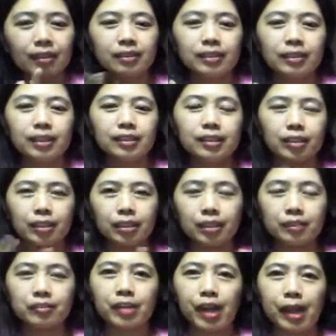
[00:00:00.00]
the
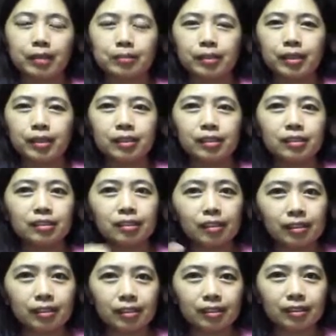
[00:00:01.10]
interrogative fragment. It is
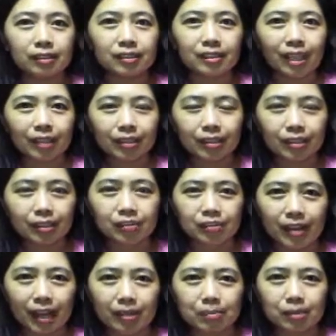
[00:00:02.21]
called interrogative
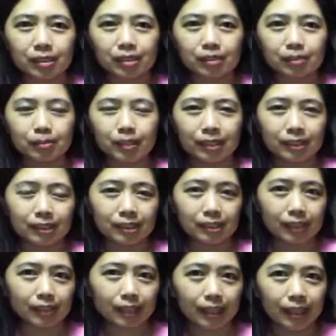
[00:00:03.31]
fragment. It's
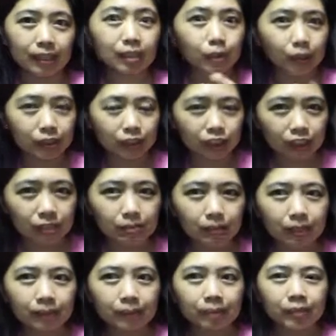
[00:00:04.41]
like a question,
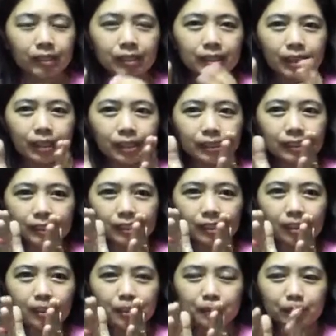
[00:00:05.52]
but yeah, it's
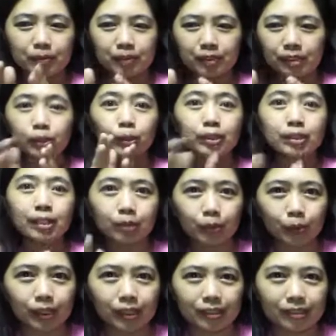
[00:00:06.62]
the shortened
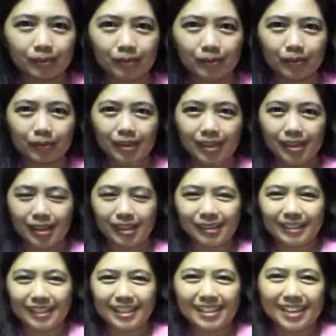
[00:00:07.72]
one. Okay,
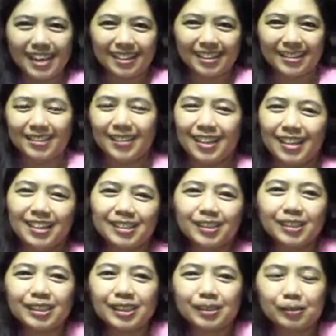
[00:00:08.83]
it's like that. Okay, the
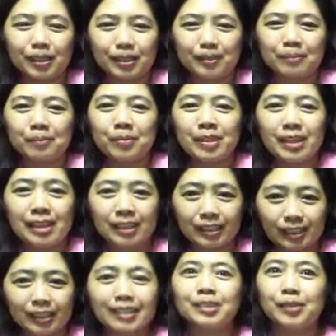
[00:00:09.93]
shortened one.
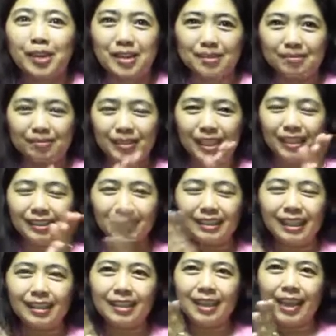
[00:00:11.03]
So that's why, yeah, it's
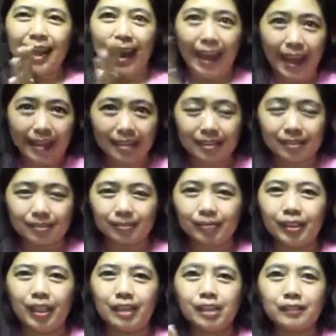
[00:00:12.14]
at the end.
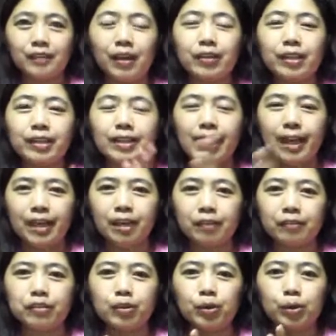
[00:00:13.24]
Okay, it's found at the end
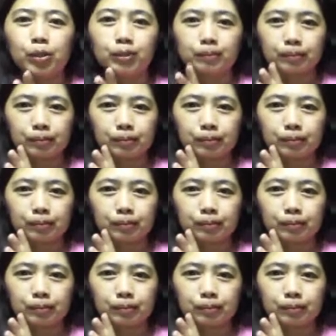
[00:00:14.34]
of your